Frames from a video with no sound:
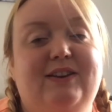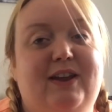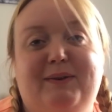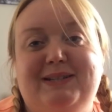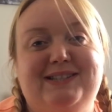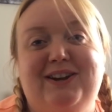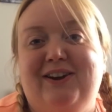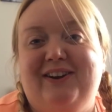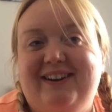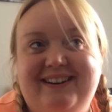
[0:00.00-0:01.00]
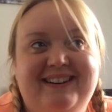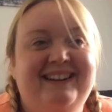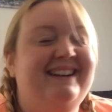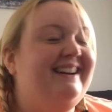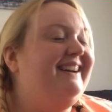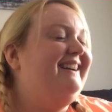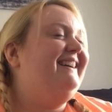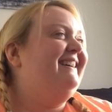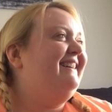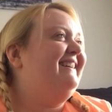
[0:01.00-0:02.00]
No, it's not.
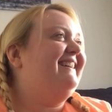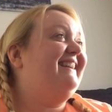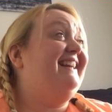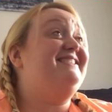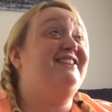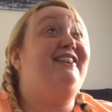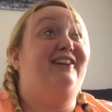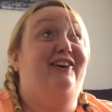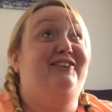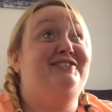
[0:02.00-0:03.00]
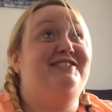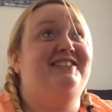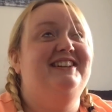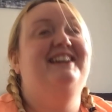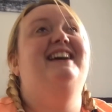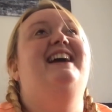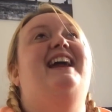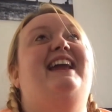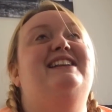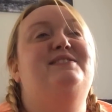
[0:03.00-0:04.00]
That's a lot.
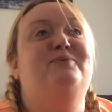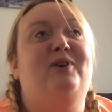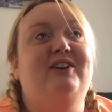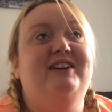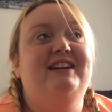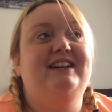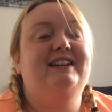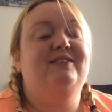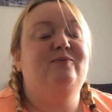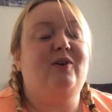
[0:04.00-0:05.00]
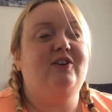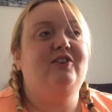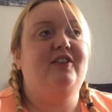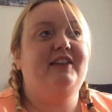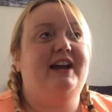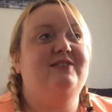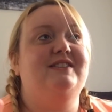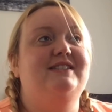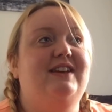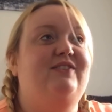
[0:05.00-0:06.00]
It's
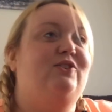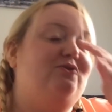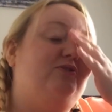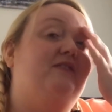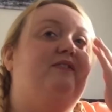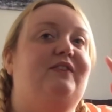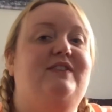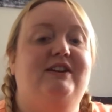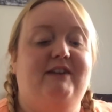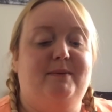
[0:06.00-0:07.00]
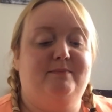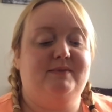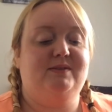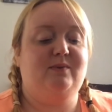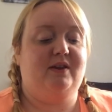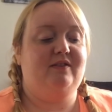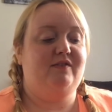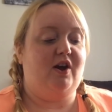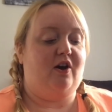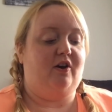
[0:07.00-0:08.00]
1,750 grams worth of
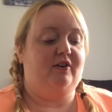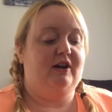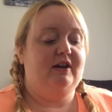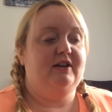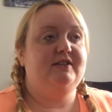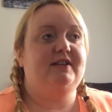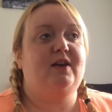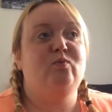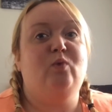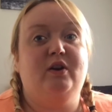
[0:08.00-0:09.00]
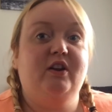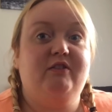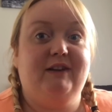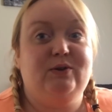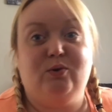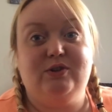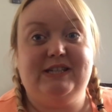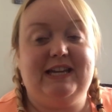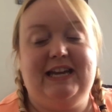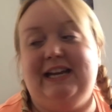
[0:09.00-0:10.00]
yarn. So 1
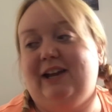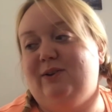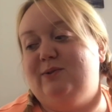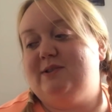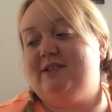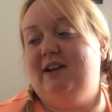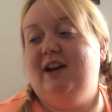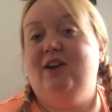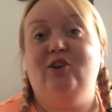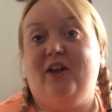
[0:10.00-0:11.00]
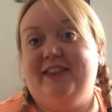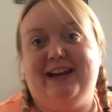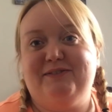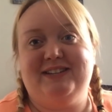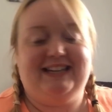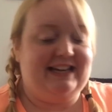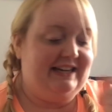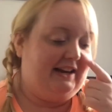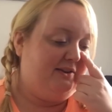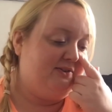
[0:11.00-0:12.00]
3/4 kilos, not 1,000
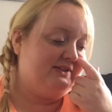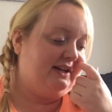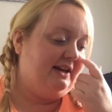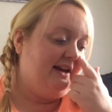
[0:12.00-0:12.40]
kilos.